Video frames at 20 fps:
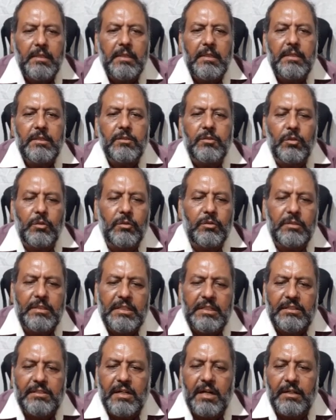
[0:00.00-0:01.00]
So
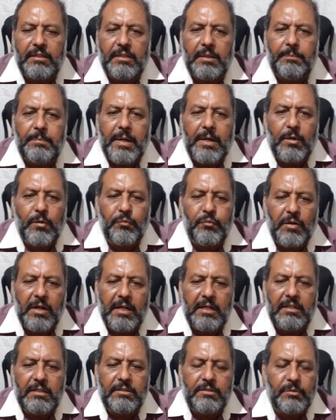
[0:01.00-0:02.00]
these are the
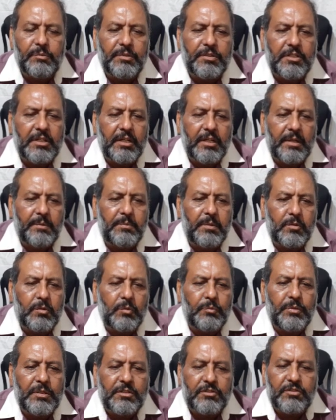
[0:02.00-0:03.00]
barophiles which are able to
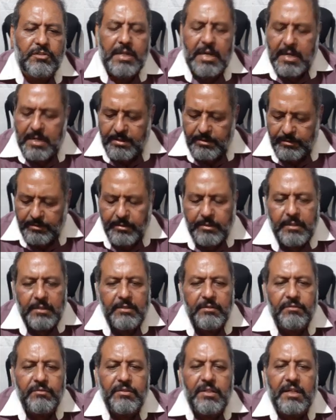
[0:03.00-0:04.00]
withstand
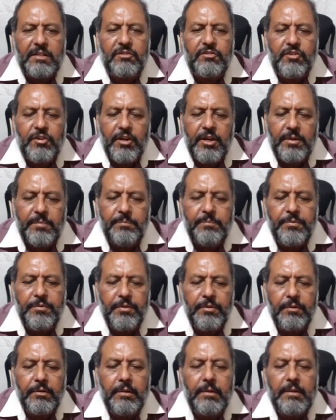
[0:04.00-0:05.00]
the
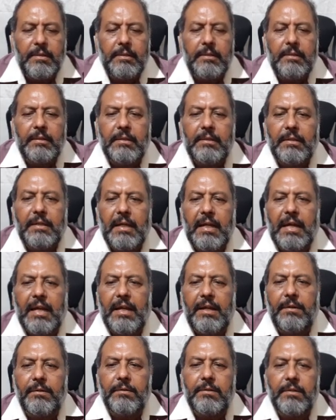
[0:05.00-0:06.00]
extremes.
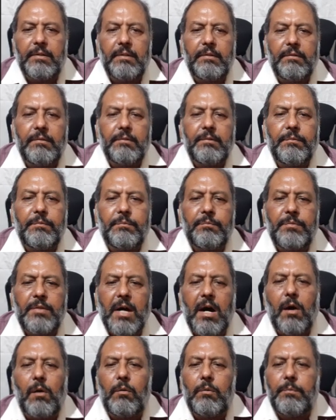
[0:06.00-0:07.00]
And
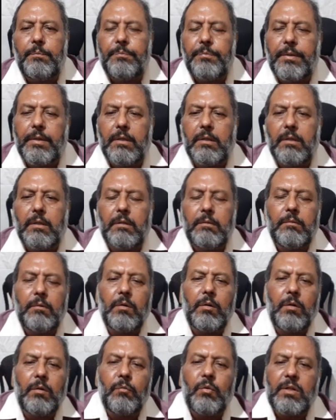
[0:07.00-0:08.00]
now,
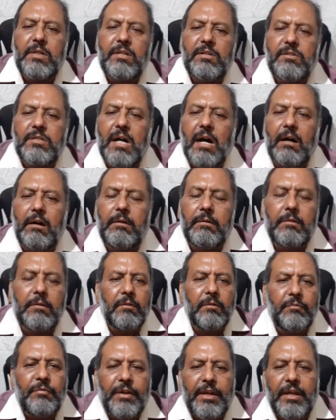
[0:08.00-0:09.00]
what is the
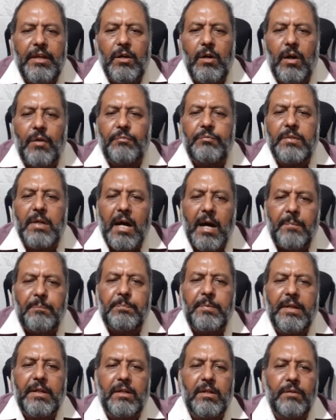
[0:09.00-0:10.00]
way of the
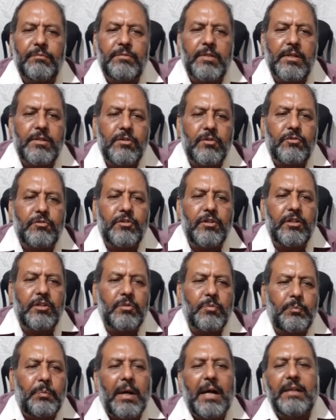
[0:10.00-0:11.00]
uptake of the nutrients
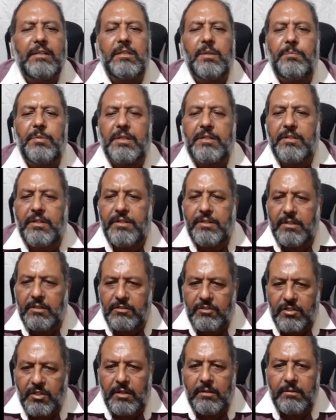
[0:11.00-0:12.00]
by the bacterial
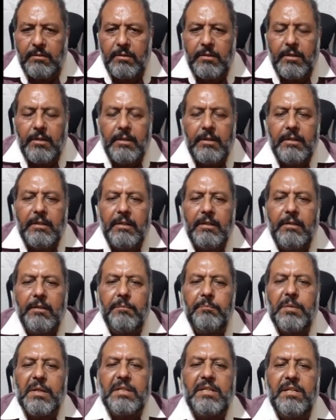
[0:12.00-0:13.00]
cell.
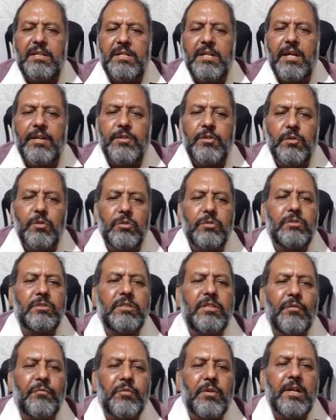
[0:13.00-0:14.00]
Bacteria use
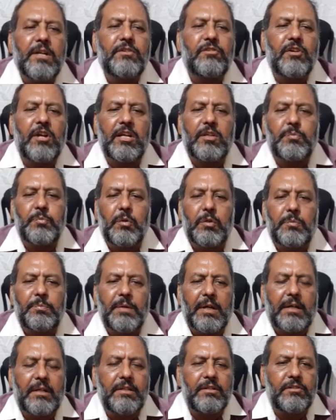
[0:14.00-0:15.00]
different transport
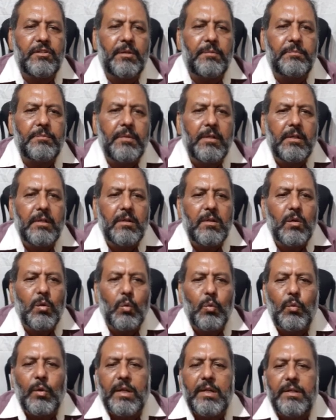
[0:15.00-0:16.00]
mechanism.
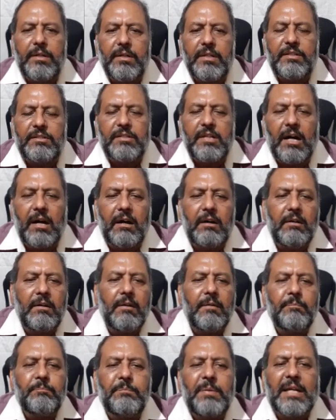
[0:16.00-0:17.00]
One is the
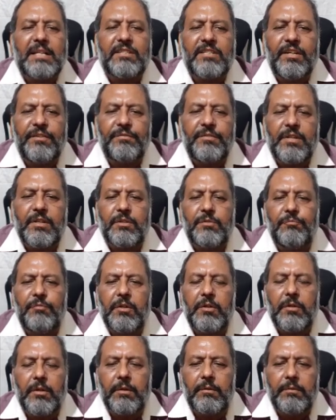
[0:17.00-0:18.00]
passive
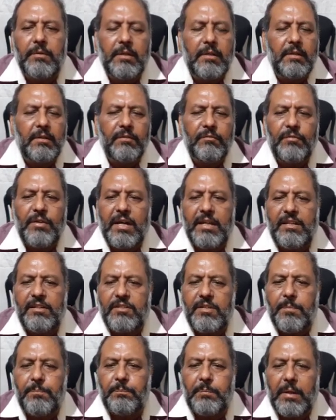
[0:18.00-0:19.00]
distribution, very
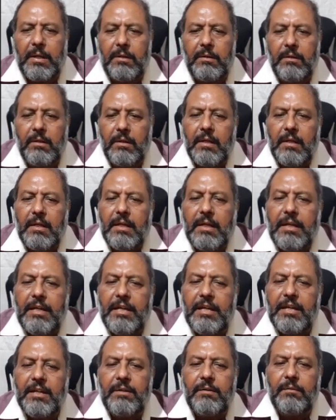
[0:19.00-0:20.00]
simple.
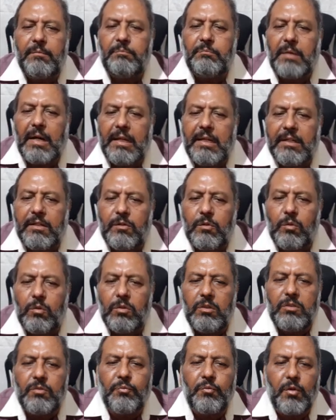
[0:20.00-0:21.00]
Here
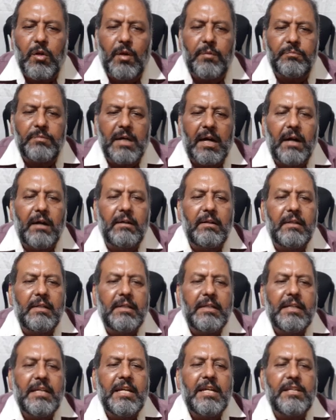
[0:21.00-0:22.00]
molecules from the
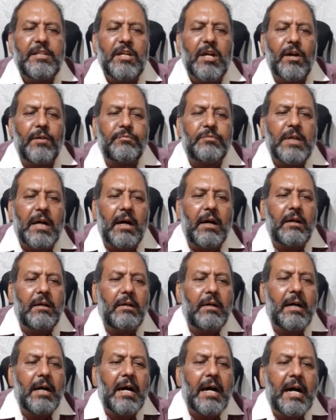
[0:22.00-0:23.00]
area of the
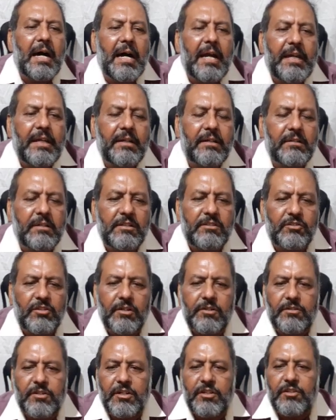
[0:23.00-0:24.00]
high
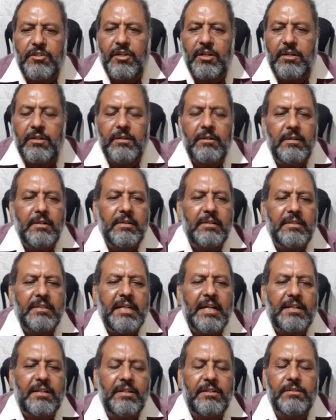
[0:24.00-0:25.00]
concentration,
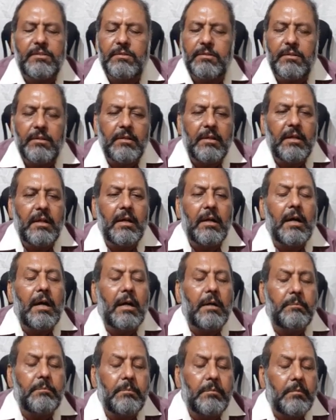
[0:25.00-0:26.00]
that is
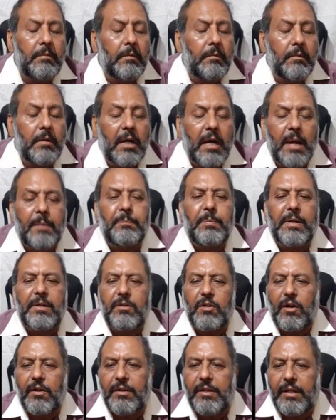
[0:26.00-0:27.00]

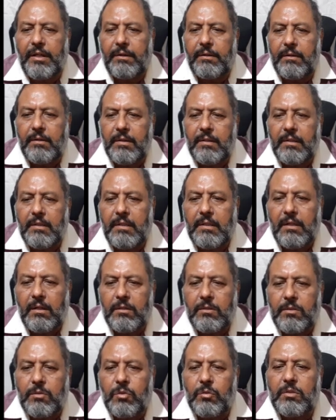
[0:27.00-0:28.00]
hypertonic,
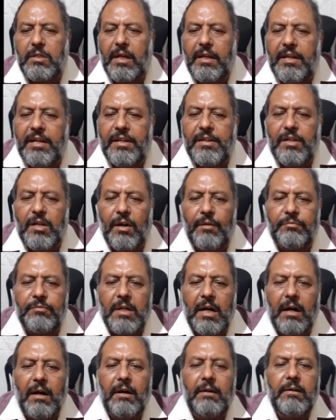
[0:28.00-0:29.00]
to the area of
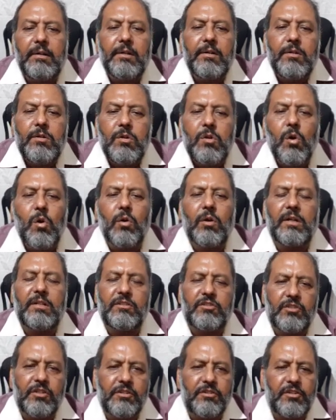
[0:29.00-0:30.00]
the low
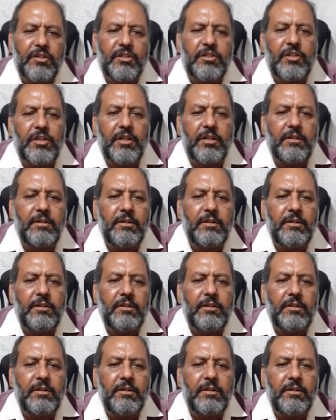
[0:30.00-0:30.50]
concentration,